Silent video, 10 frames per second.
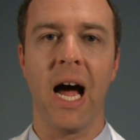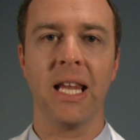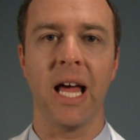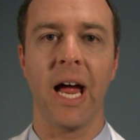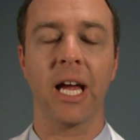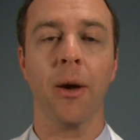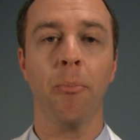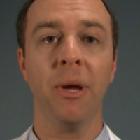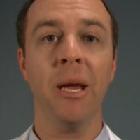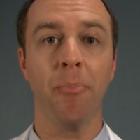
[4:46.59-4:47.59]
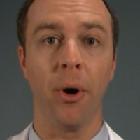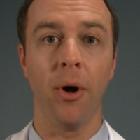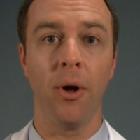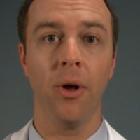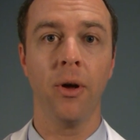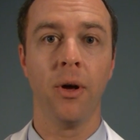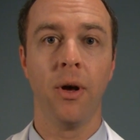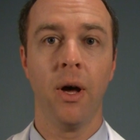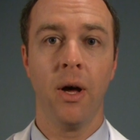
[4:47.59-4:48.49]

I like people,